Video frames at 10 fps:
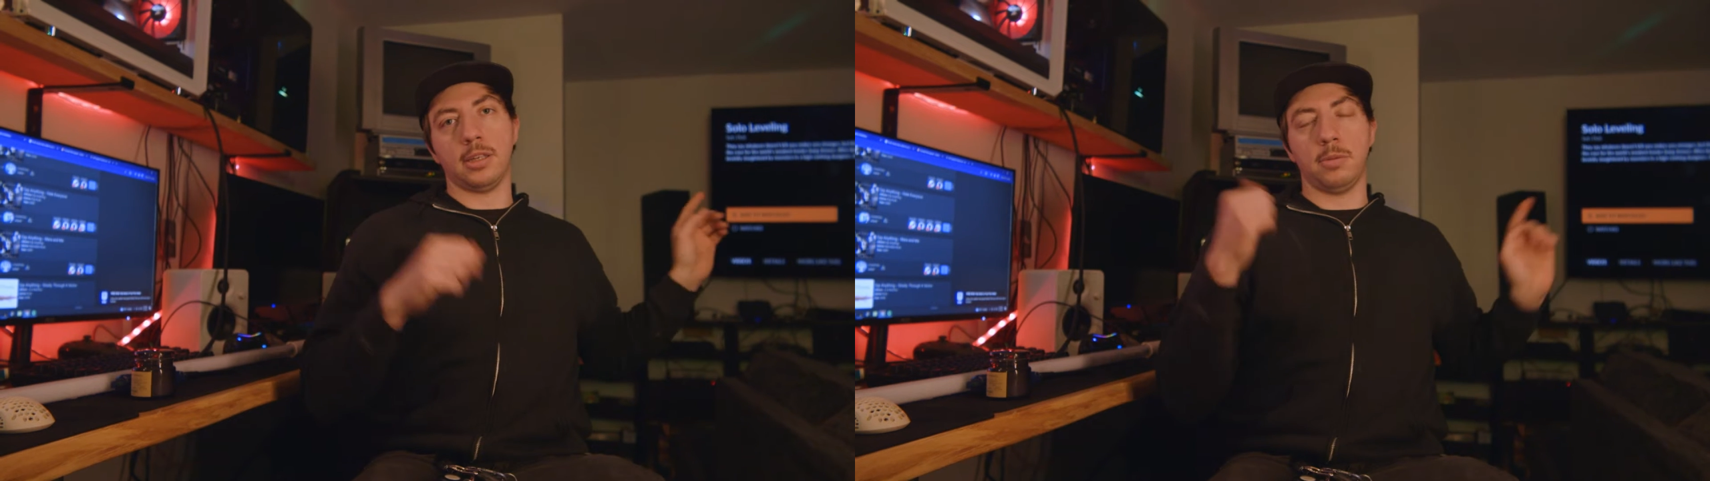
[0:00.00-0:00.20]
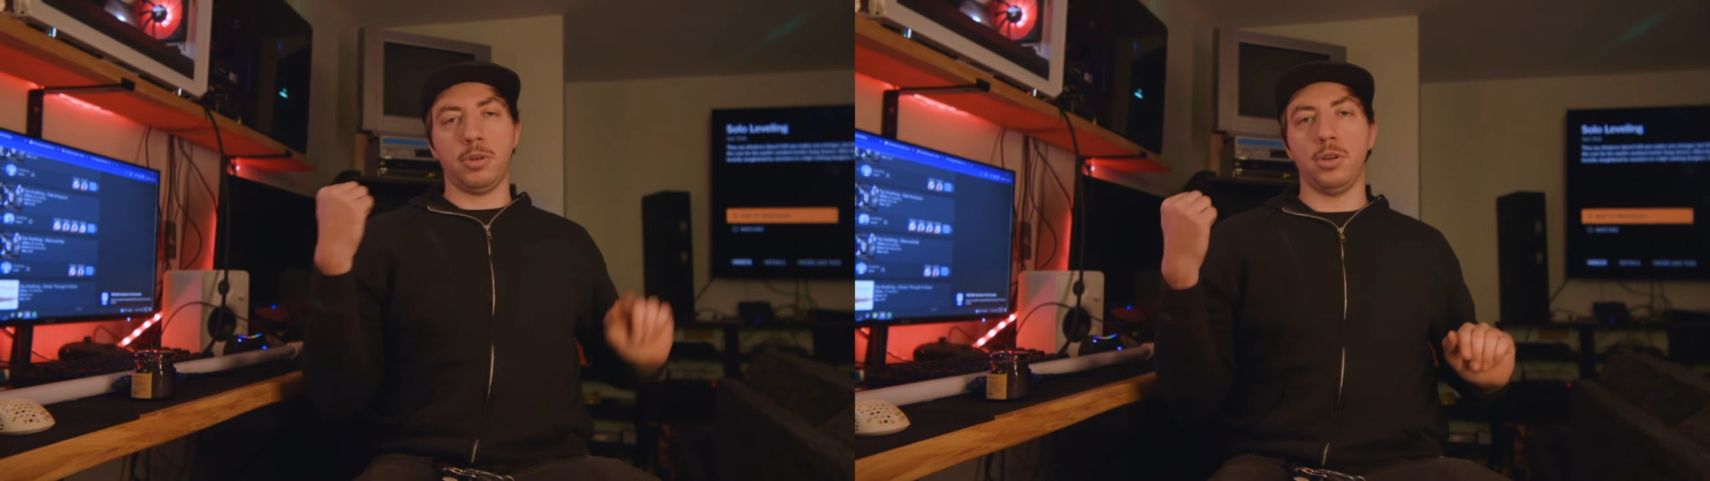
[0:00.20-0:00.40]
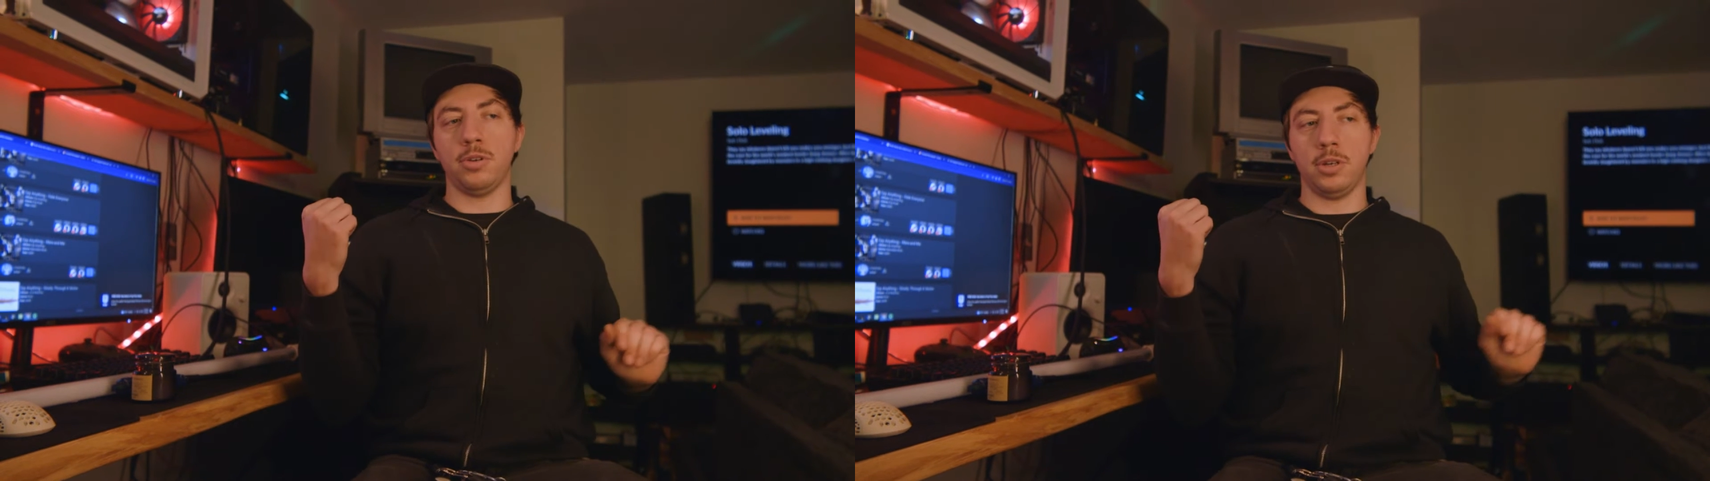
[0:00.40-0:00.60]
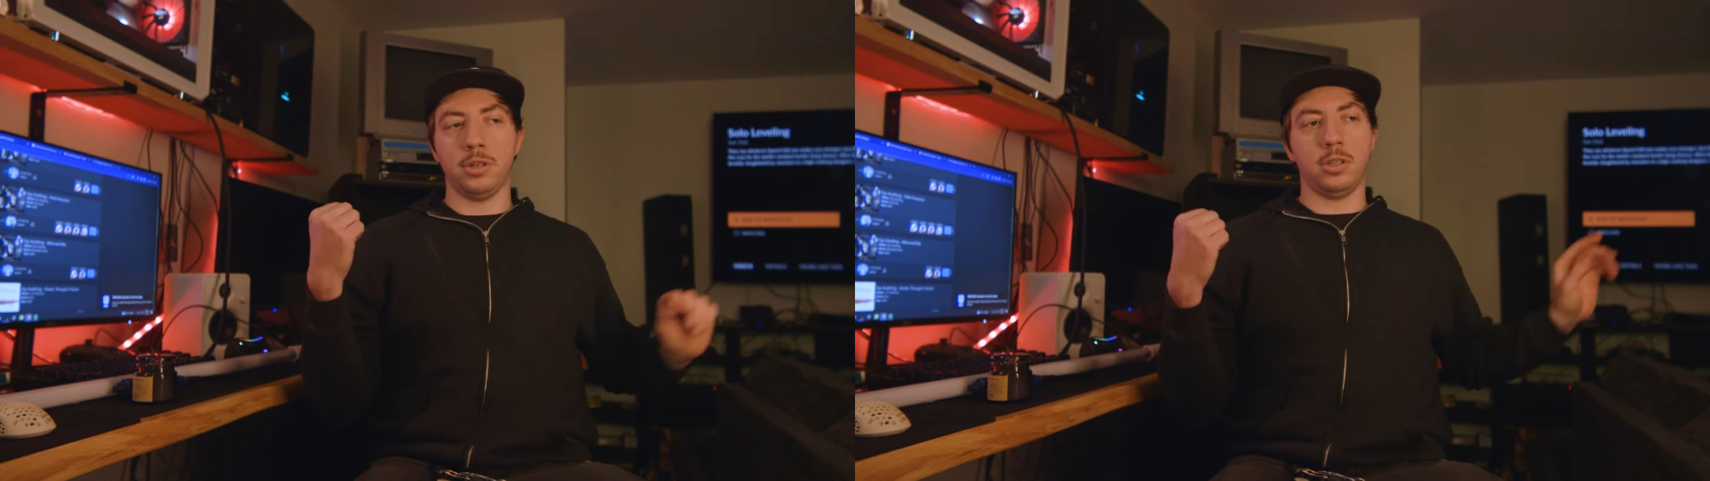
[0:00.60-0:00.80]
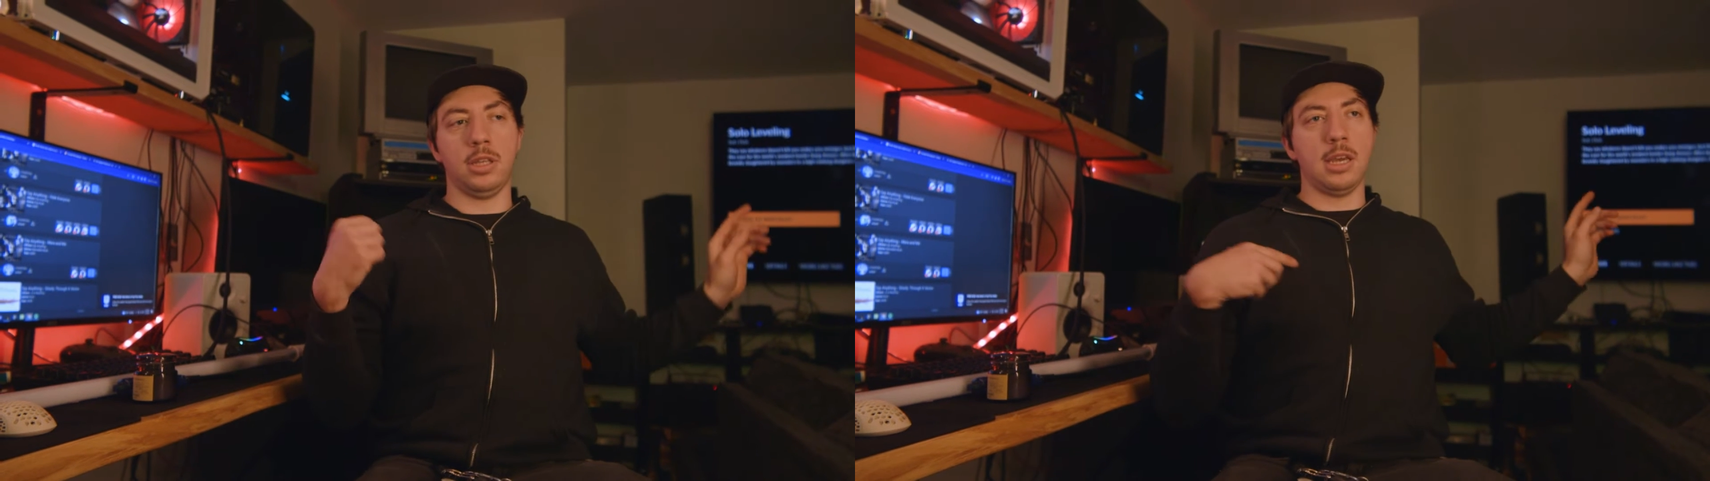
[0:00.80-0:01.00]
the computer
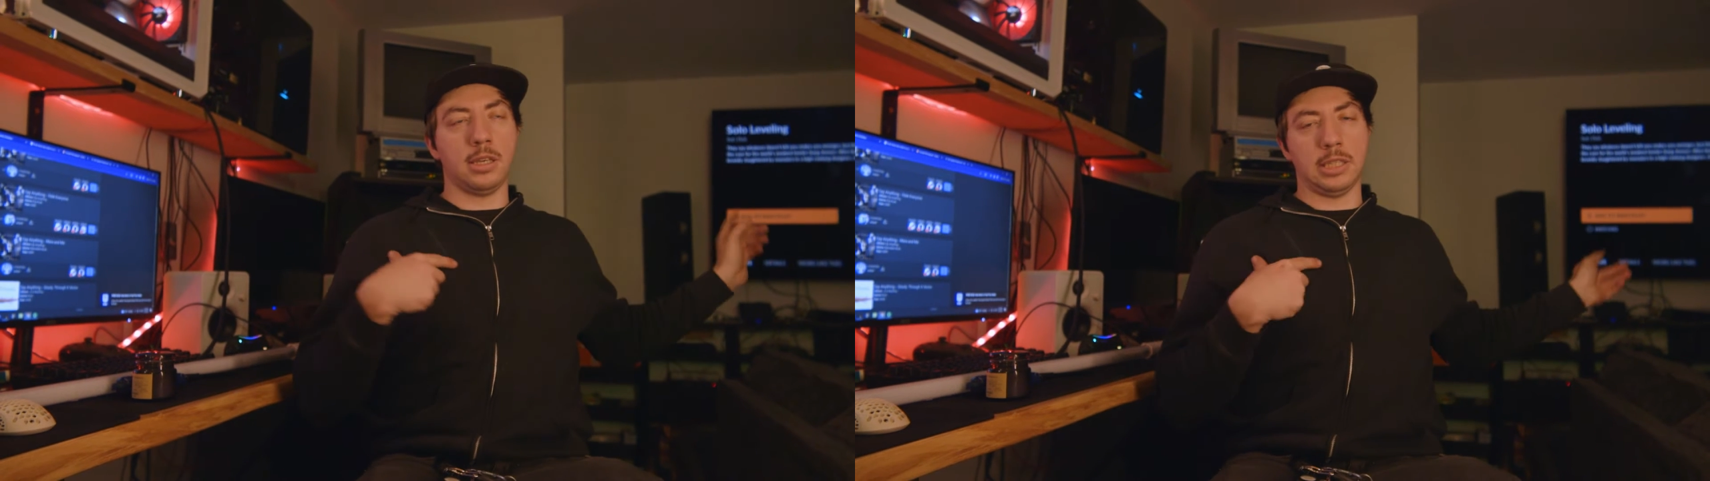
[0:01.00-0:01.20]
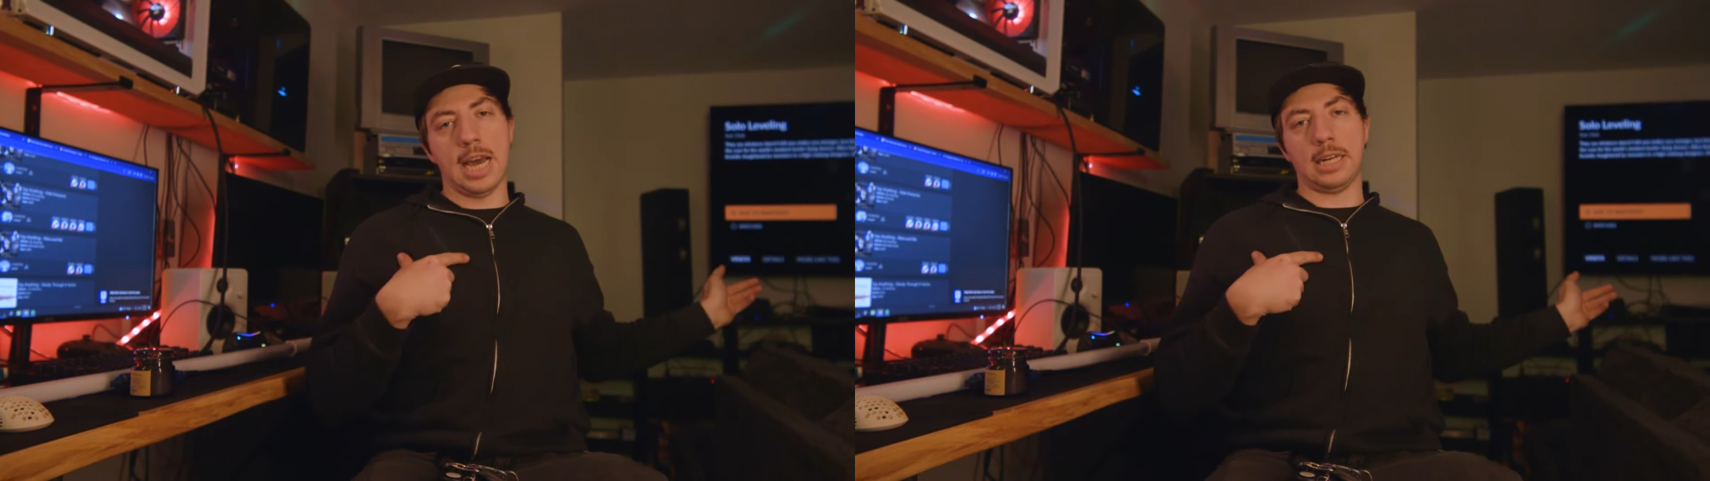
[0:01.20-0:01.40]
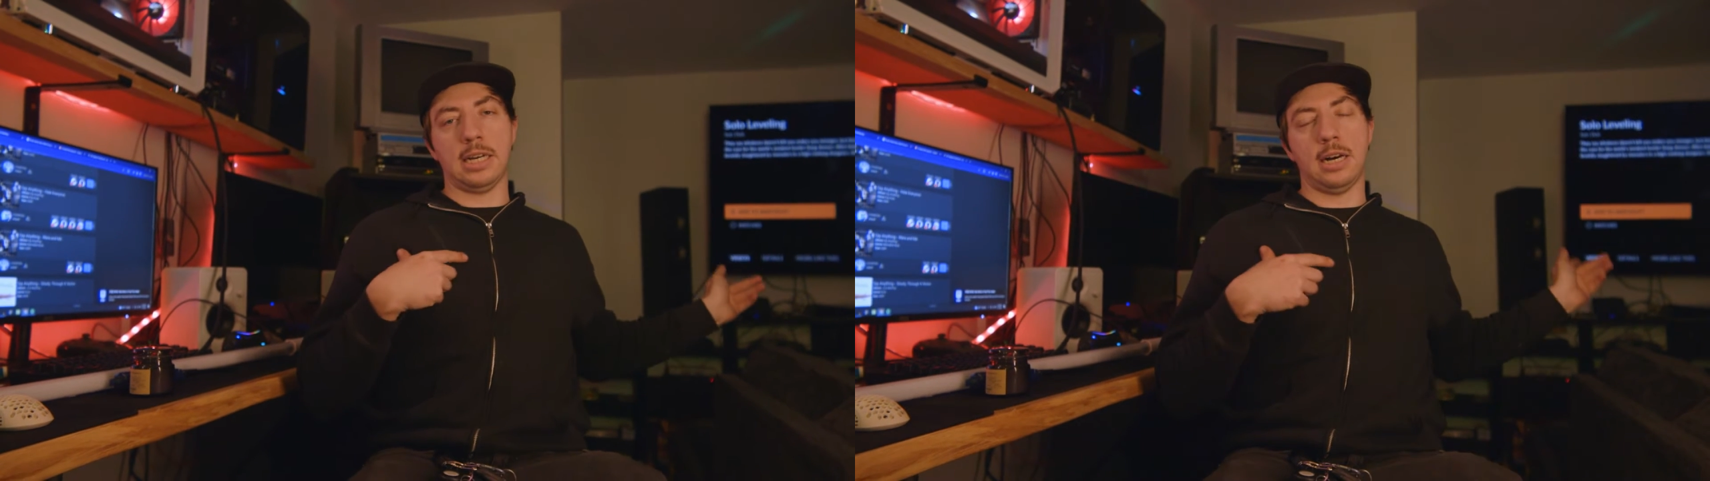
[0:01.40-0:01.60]
into the exact